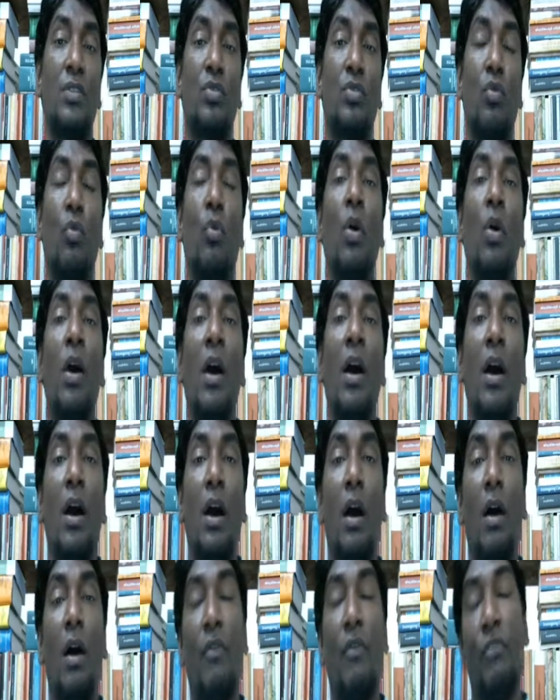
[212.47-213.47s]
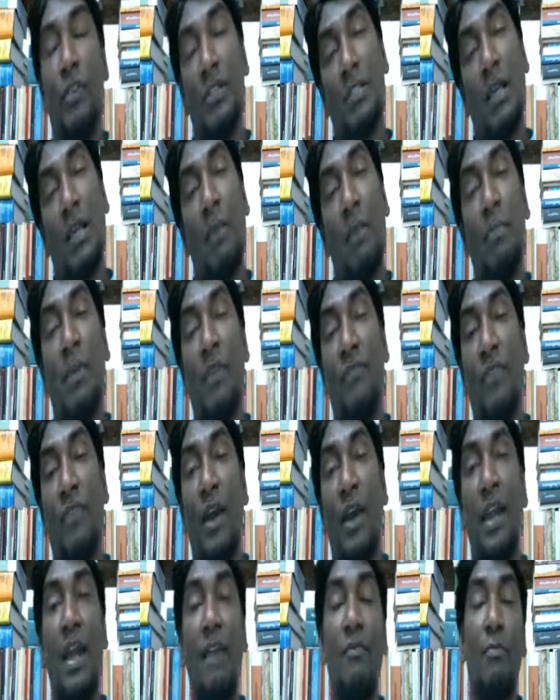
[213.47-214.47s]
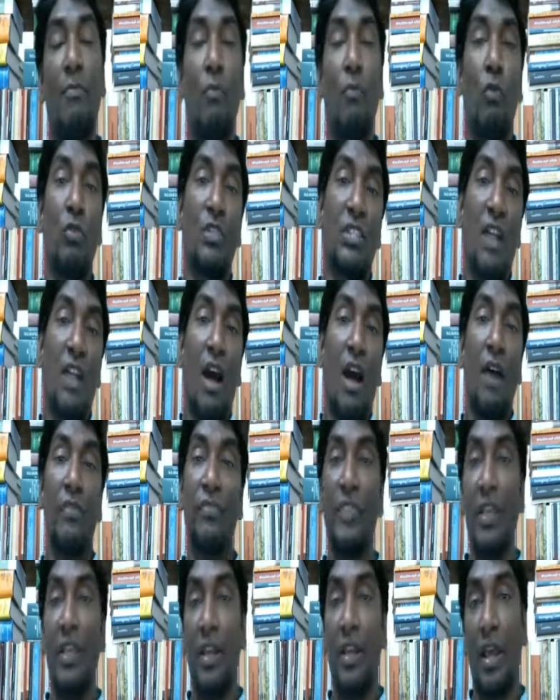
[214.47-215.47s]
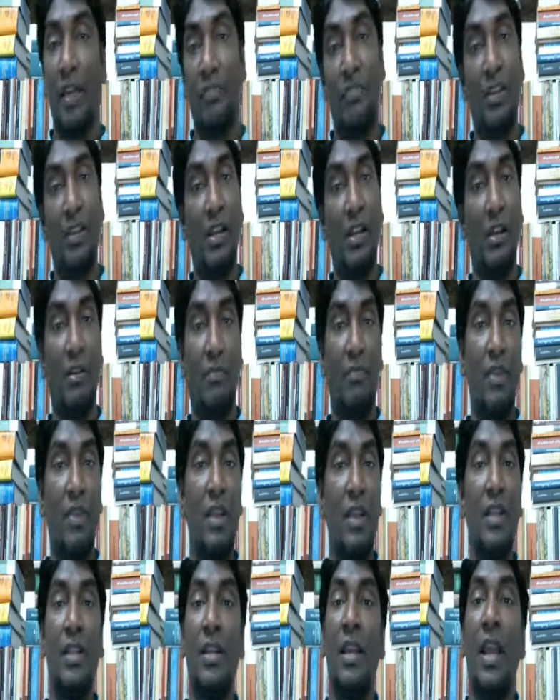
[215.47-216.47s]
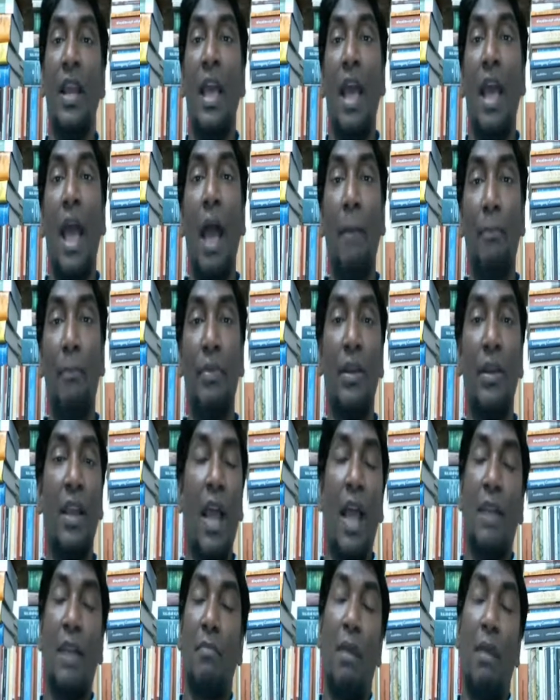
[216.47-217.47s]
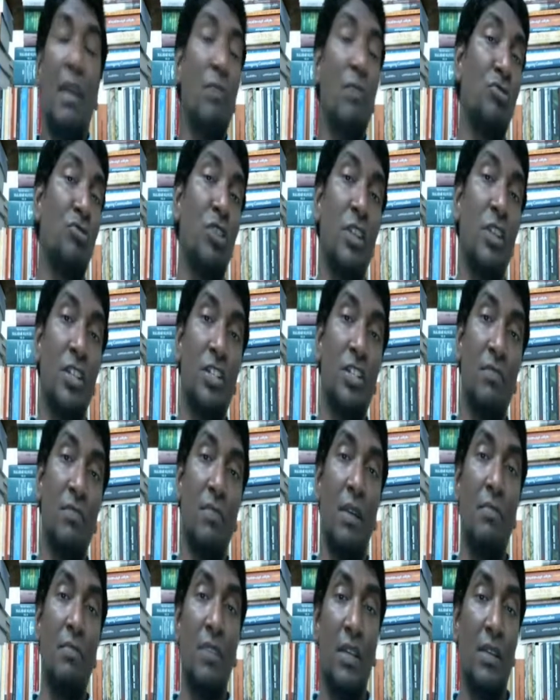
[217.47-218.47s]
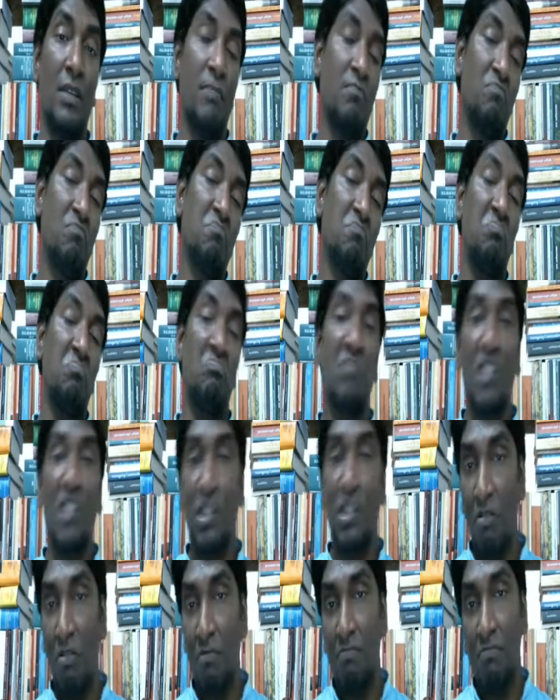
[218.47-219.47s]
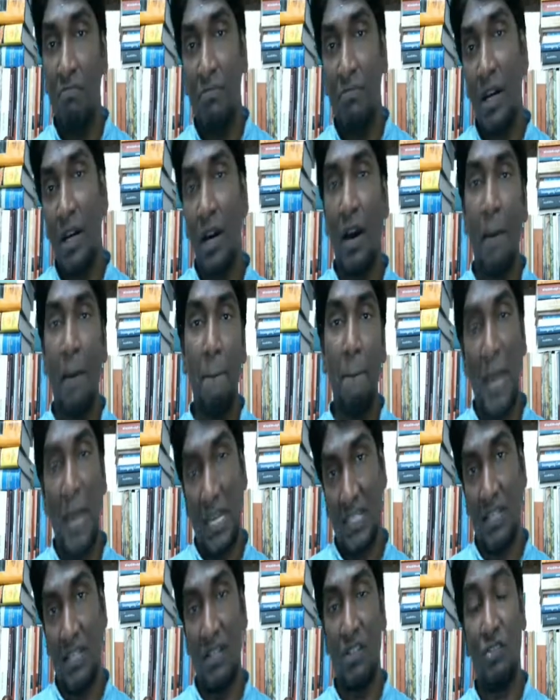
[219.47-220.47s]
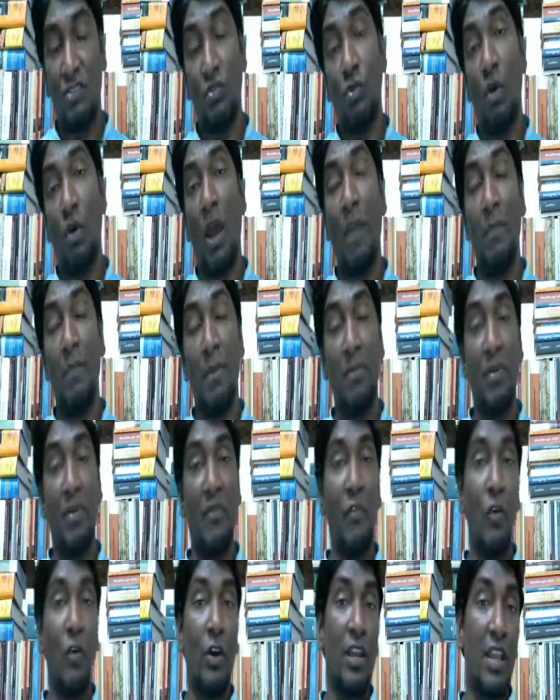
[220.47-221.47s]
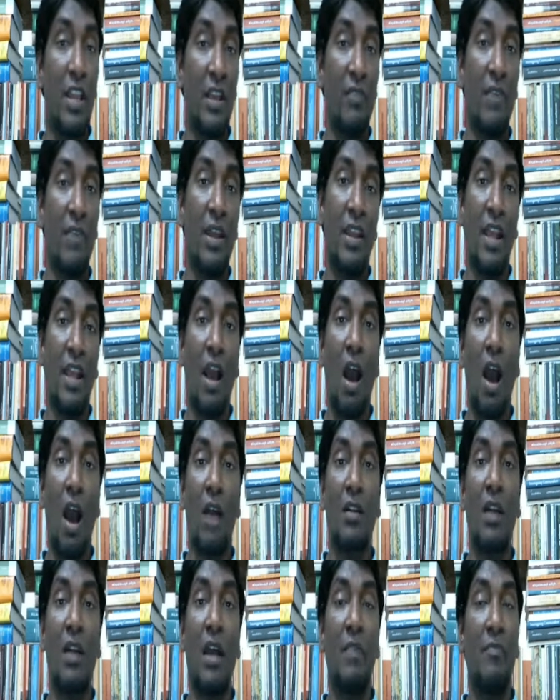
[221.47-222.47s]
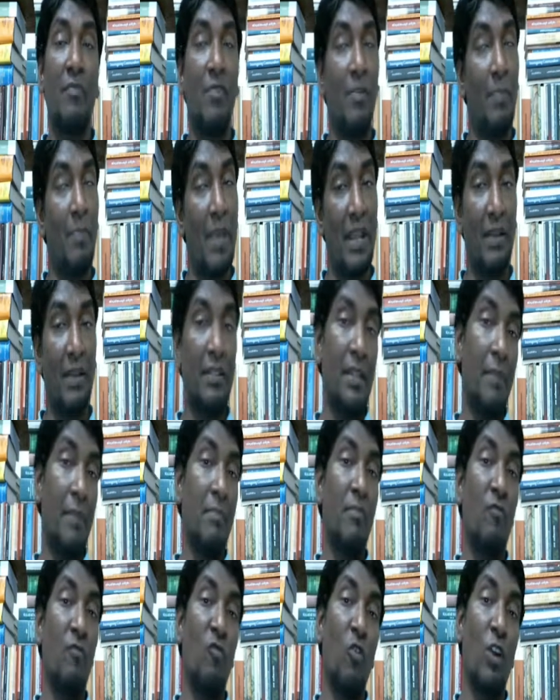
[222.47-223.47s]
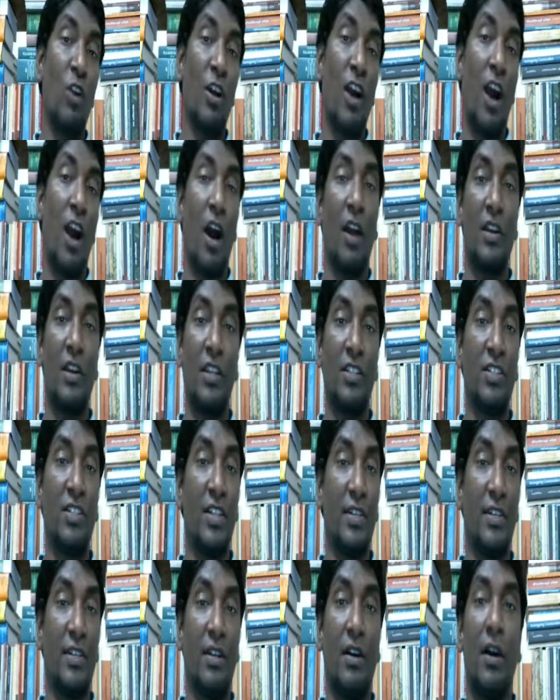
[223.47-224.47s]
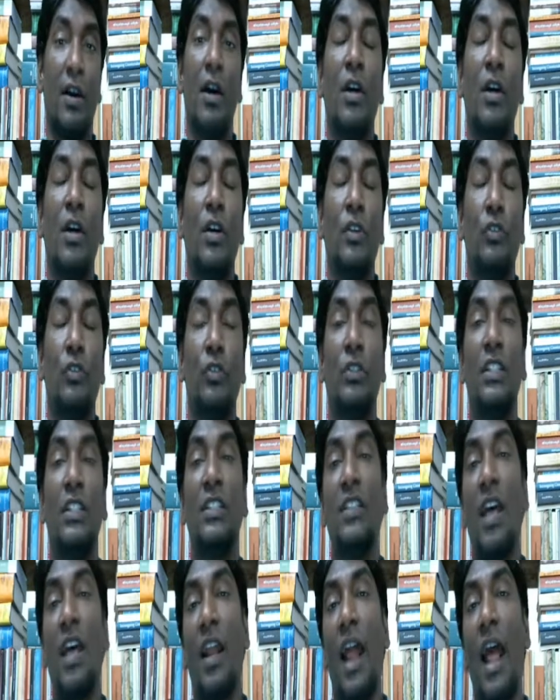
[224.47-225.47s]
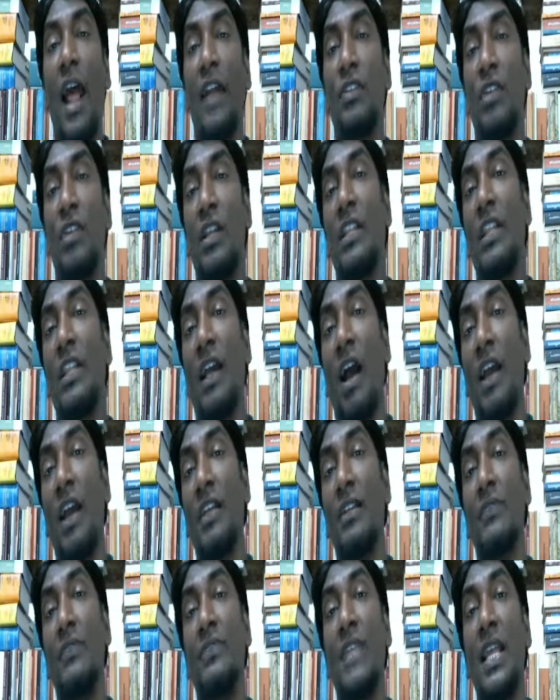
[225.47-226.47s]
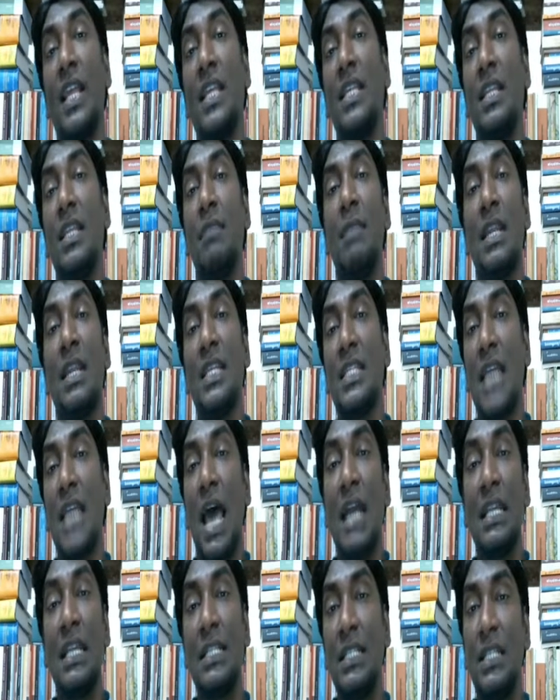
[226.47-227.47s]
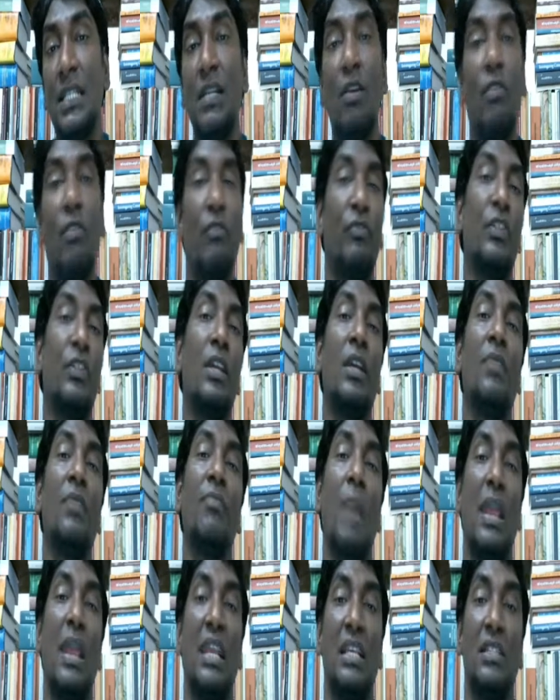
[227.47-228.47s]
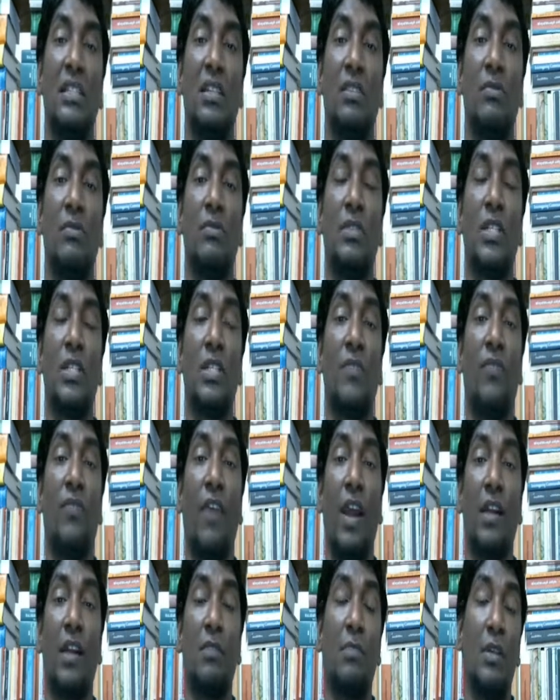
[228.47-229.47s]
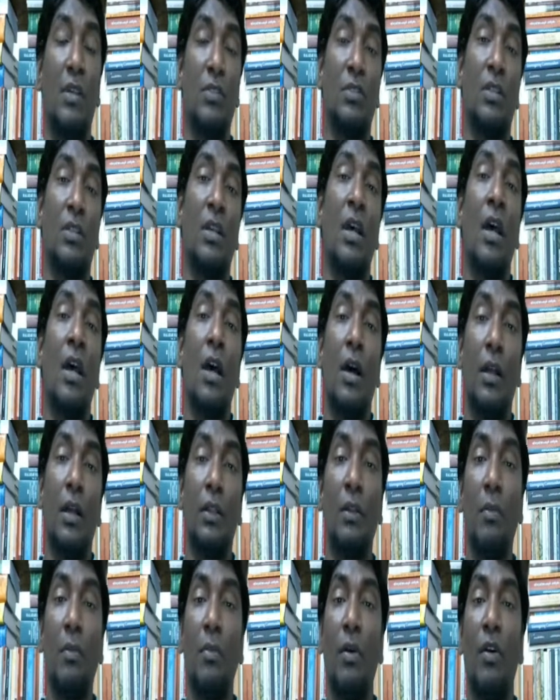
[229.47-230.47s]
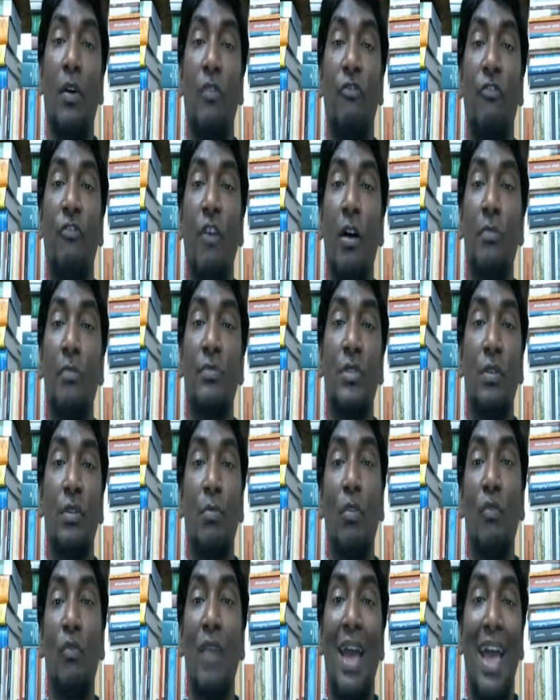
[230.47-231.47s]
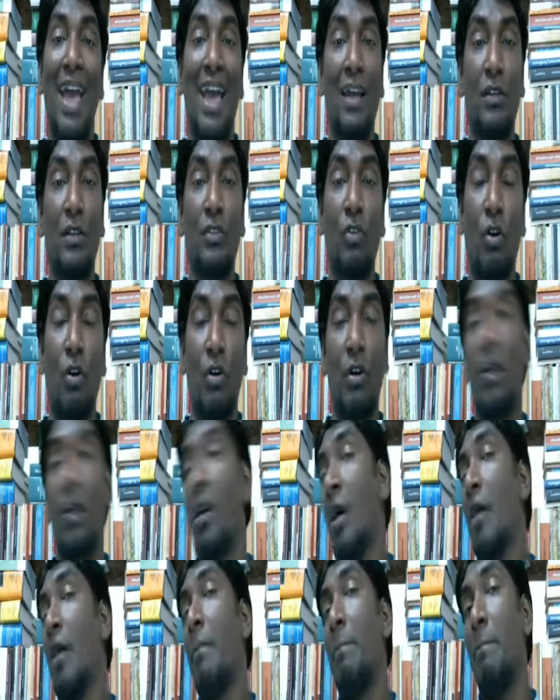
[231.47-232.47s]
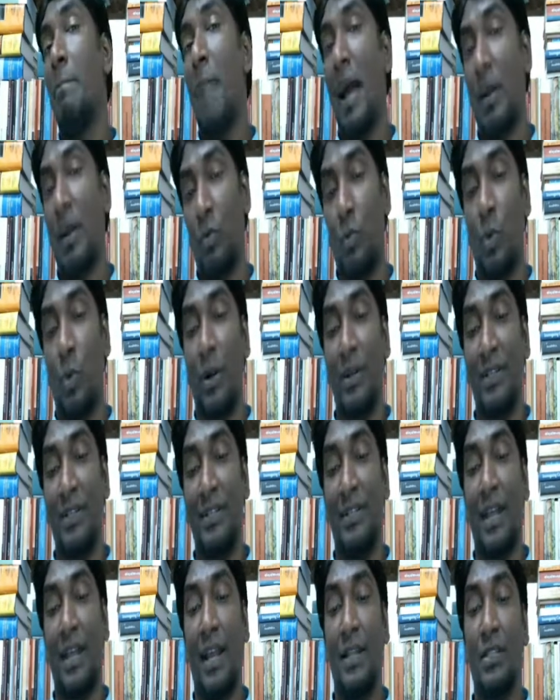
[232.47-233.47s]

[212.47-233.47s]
So uh, for example, if I have more staff, then I feel very happy and my utility may be you know uh, better so i may be working very hard i will make them work hard etc so these are actually the kind of sentimentality of the managers which in fact makes the uh, firms move ahead or backward in that.